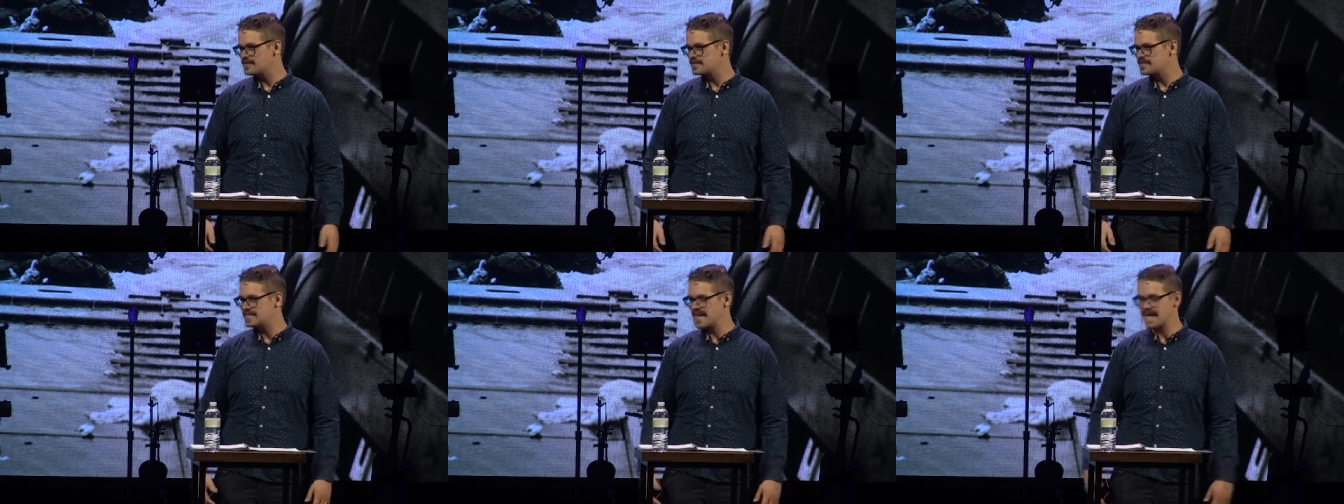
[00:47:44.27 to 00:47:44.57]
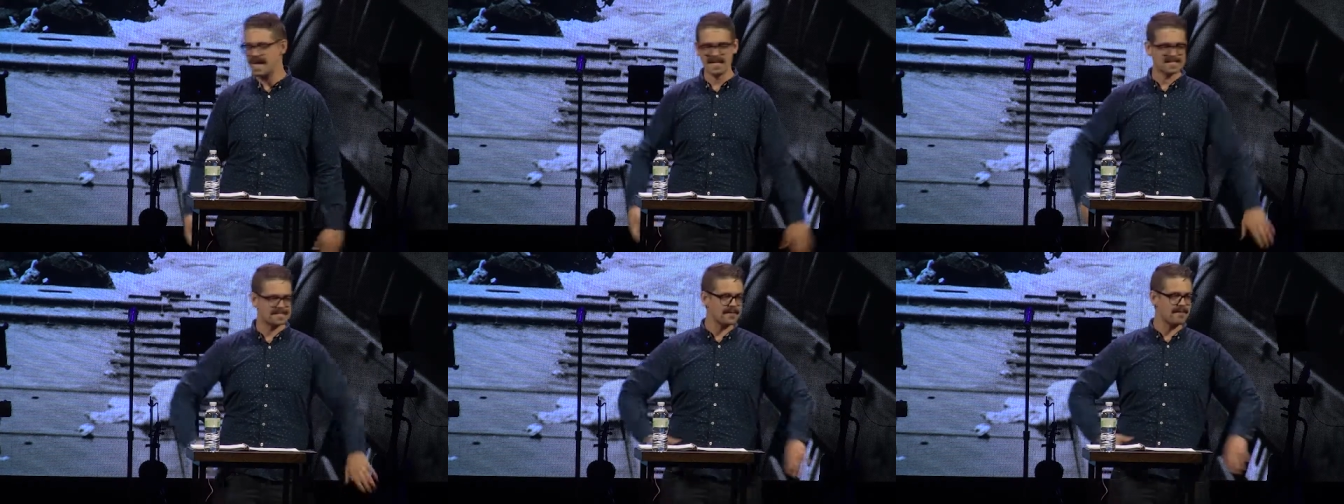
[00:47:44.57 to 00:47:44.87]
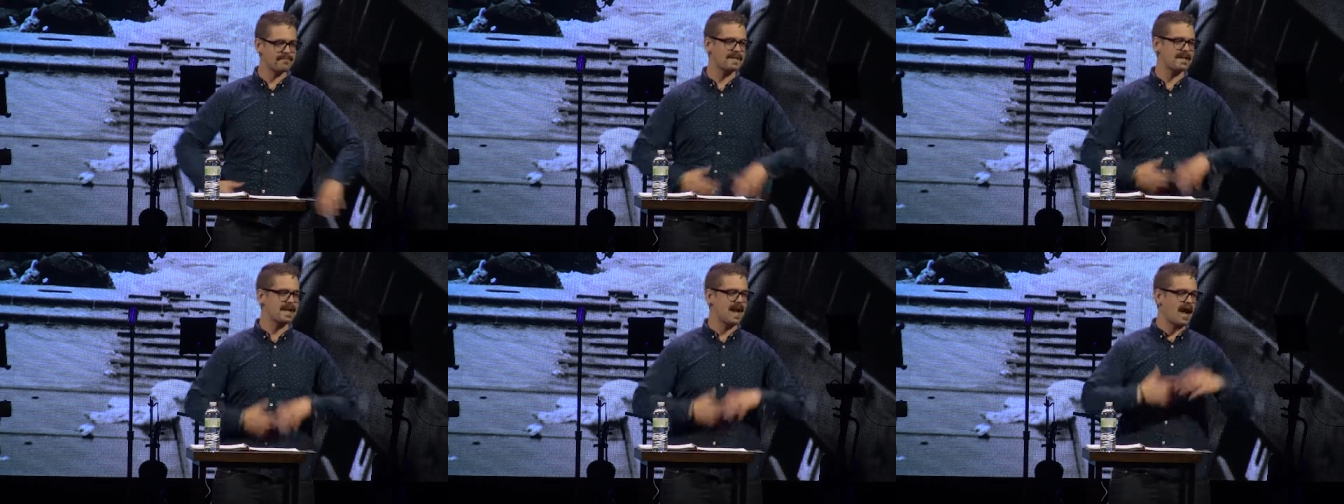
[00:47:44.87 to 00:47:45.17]
saying
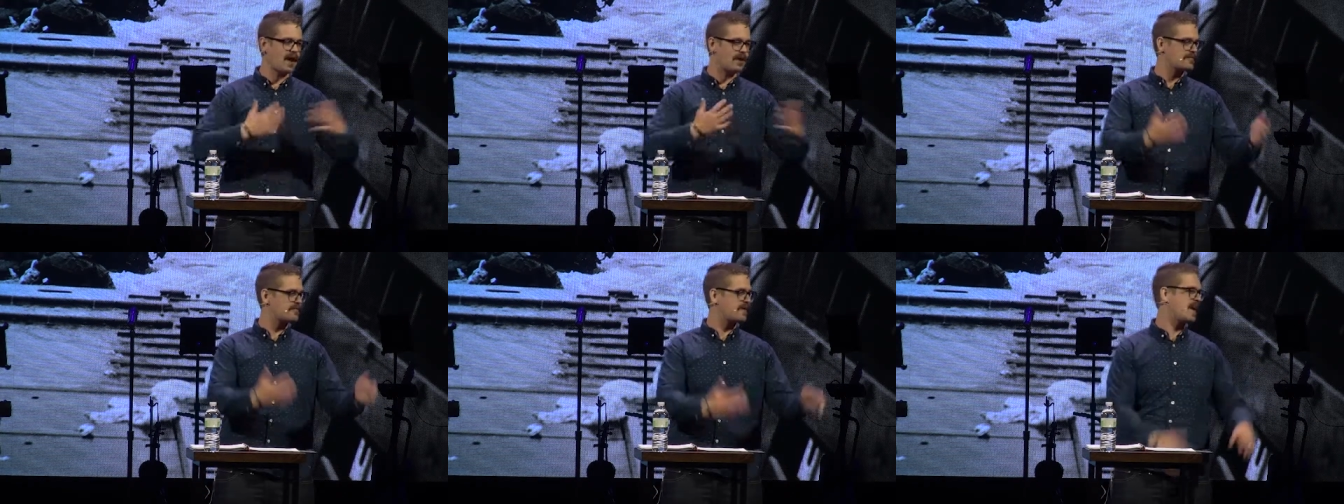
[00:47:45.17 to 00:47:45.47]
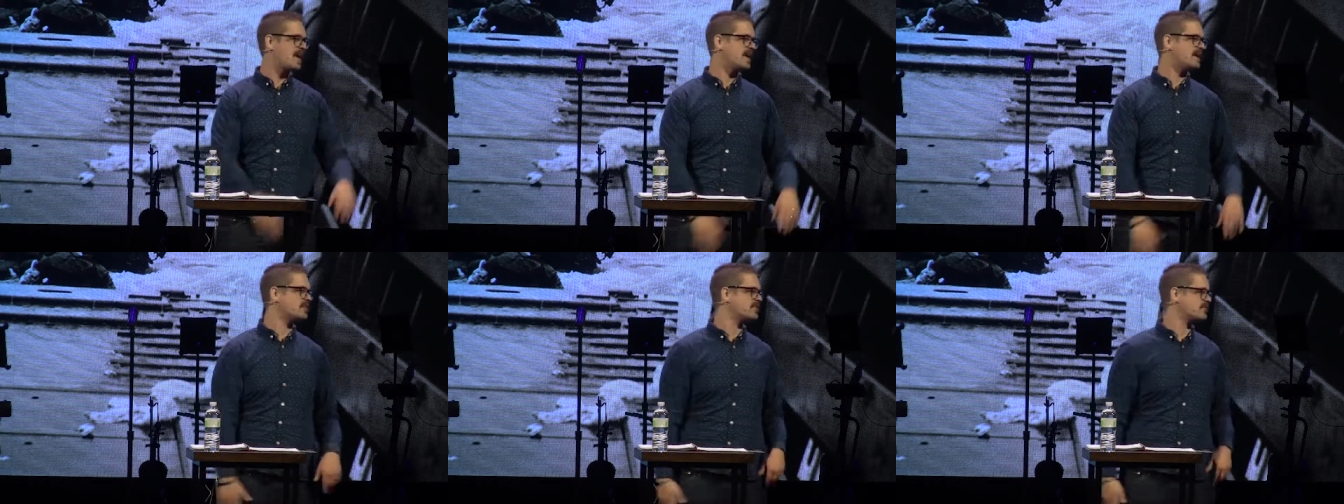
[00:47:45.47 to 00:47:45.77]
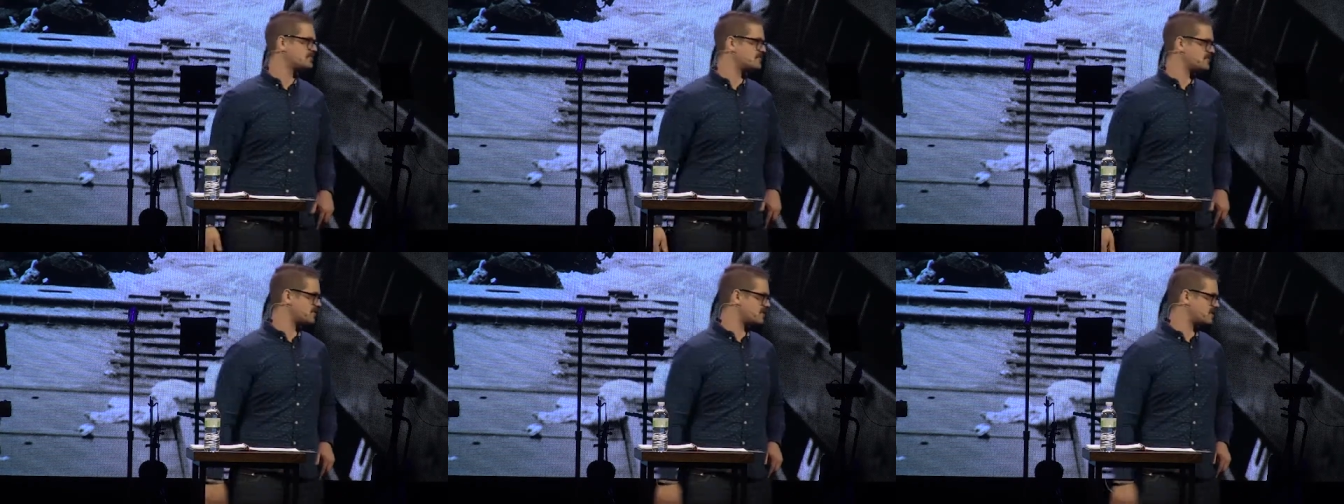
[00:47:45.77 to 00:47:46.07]
something out of
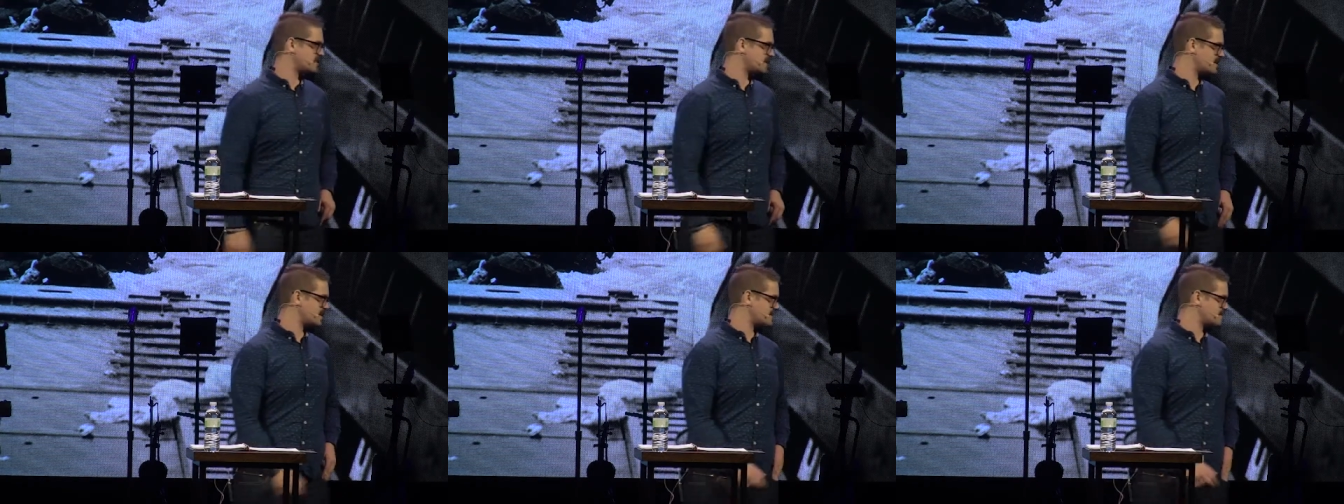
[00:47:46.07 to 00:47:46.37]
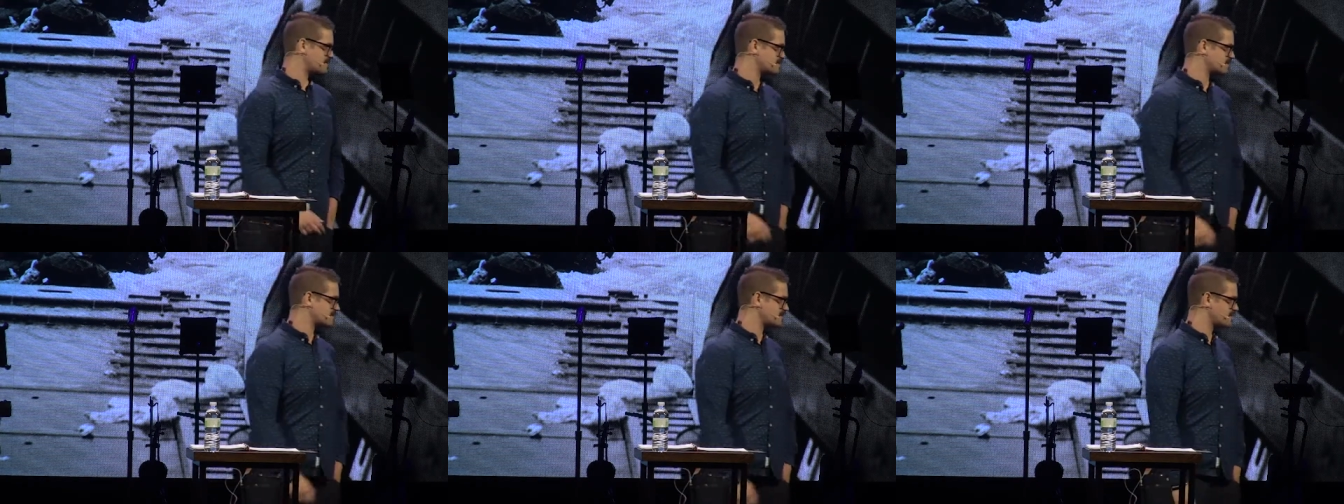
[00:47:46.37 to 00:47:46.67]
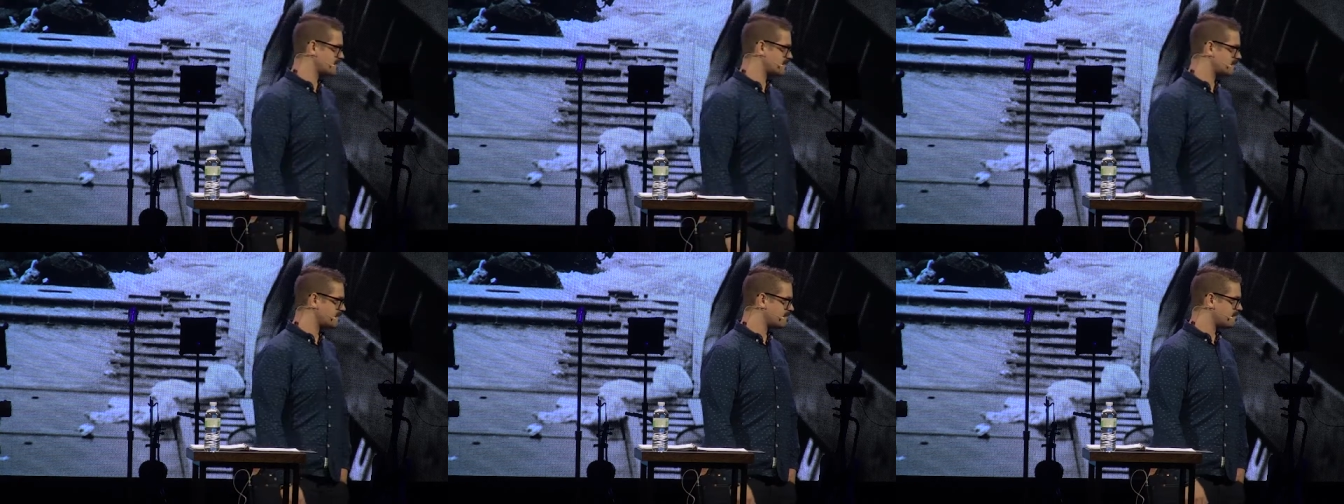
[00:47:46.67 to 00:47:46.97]
anger to your kids,
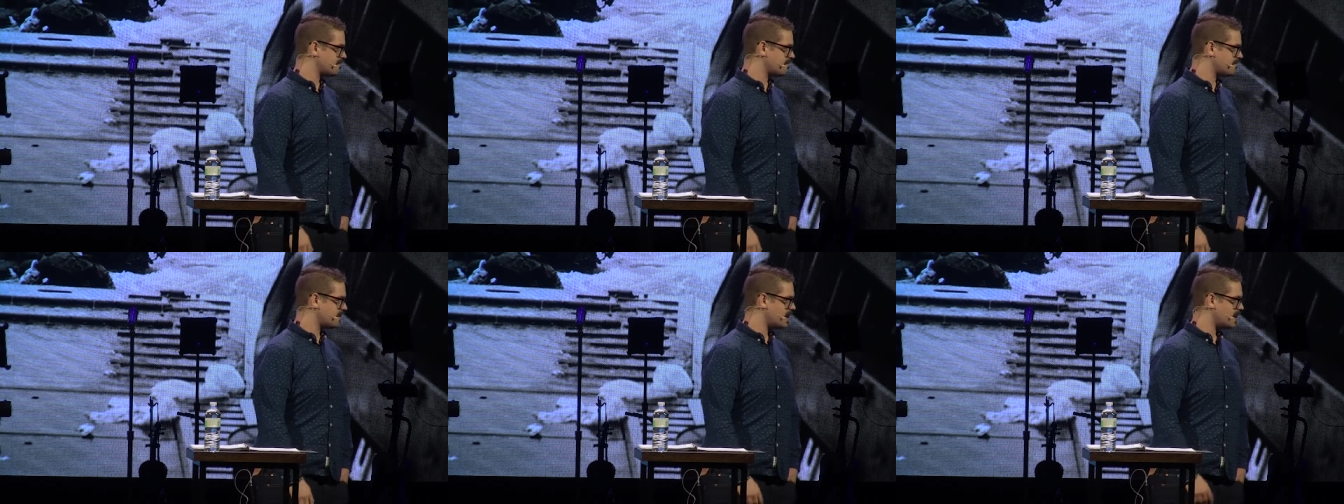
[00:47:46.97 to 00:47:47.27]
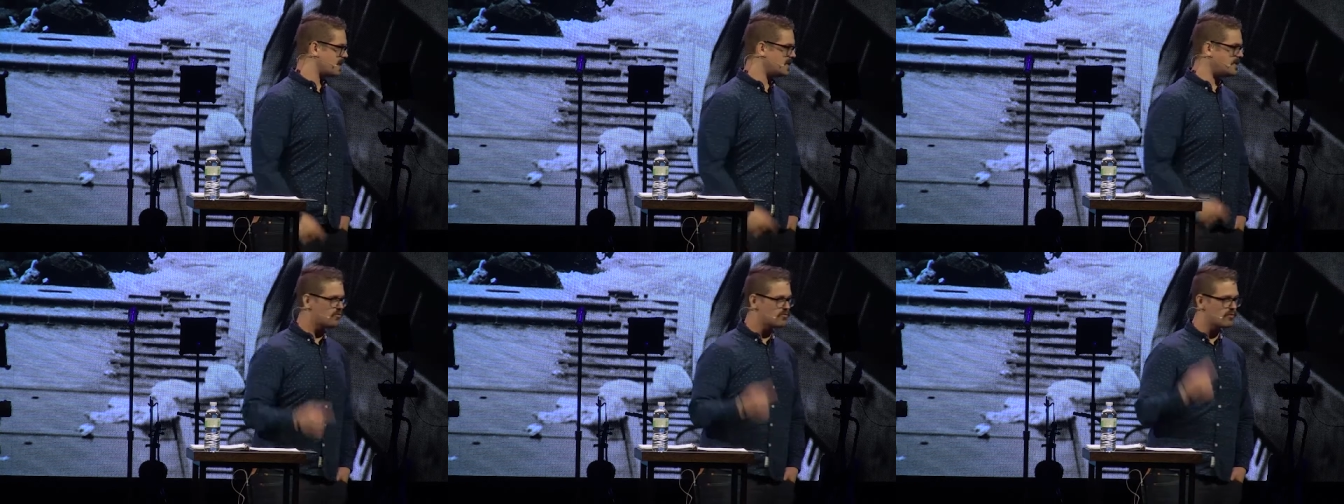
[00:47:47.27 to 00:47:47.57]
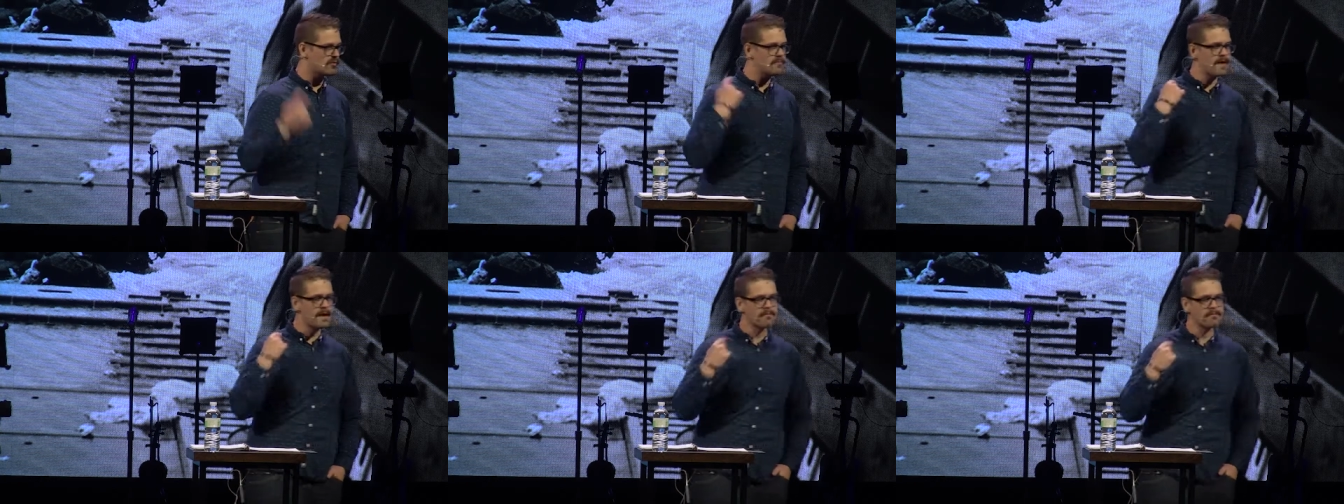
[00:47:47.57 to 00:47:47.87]
and you
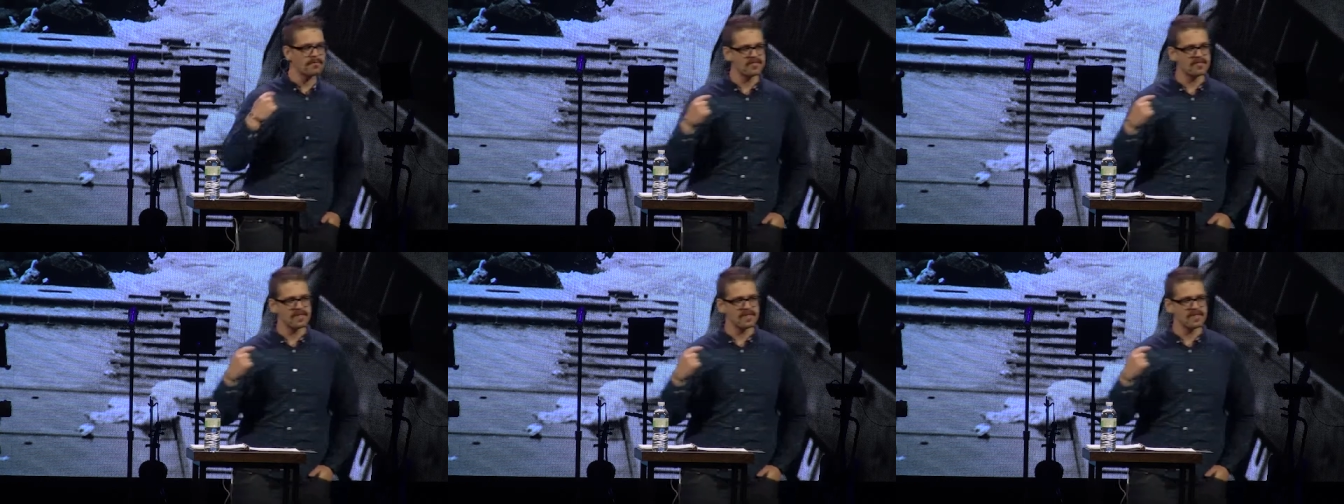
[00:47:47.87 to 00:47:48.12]
remember